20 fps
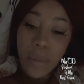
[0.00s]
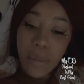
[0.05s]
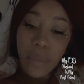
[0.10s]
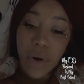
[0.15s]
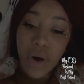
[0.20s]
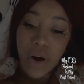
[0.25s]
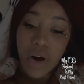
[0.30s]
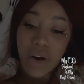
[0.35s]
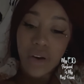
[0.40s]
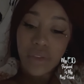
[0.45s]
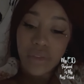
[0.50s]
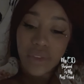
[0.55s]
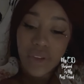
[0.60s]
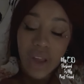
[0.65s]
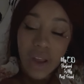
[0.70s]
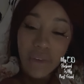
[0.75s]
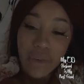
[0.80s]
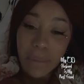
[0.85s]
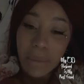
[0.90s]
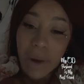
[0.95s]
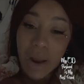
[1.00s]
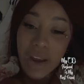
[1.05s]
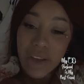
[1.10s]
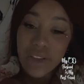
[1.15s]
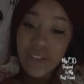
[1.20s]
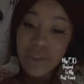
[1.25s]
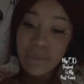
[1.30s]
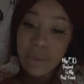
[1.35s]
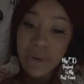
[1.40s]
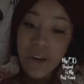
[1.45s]
But
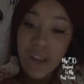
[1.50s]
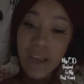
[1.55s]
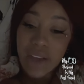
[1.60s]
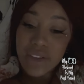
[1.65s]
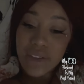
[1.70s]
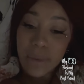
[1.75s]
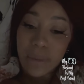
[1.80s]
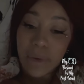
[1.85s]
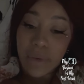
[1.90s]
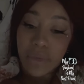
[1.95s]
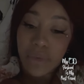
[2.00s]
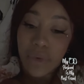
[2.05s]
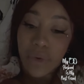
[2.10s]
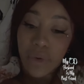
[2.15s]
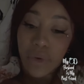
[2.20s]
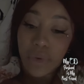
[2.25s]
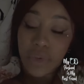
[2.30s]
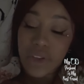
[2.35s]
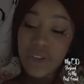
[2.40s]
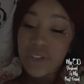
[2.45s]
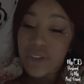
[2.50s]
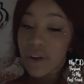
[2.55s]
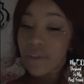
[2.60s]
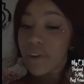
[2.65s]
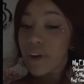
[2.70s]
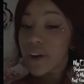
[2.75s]
everybody just been asking me for all these